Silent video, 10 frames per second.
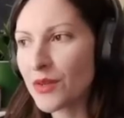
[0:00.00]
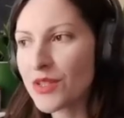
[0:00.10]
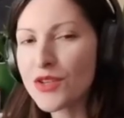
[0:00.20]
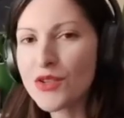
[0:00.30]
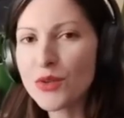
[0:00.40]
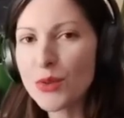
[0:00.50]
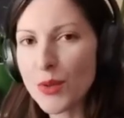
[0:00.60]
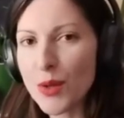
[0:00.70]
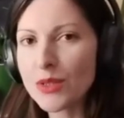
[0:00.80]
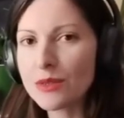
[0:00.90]
in order to
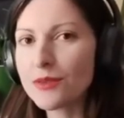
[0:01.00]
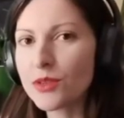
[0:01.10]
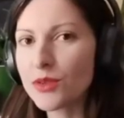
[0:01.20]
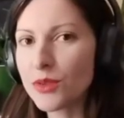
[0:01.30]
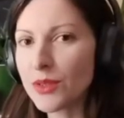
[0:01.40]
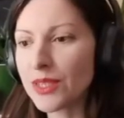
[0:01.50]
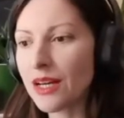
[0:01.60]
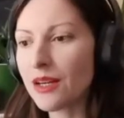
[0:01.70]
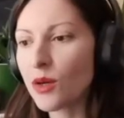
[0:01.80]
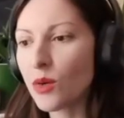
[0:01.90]
grow the
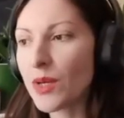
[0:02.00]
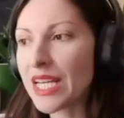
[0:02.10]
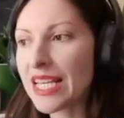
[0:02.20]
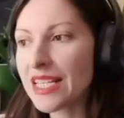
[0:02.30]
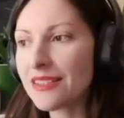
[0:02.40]
fulguria, we